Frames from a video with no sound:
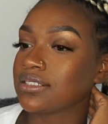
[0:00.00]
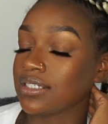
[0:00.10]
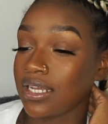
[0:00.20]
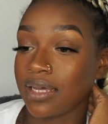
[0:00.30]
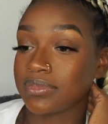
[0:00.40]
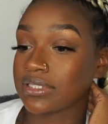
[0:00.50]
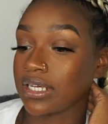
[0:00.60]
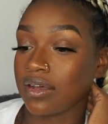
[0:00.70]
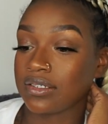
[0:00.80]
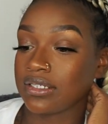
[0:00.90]
yeah, I'm just
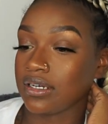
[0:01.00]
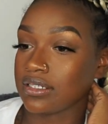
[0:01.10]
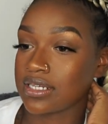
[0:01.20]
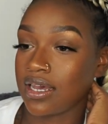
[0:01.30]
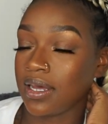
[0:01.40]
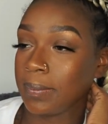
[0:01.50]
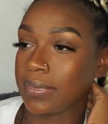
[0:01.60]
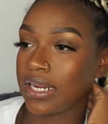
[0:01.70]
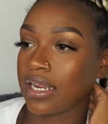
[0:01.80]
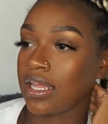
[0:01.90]
counting down the
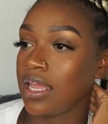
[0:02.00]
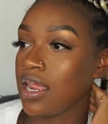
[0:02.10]
time. Like,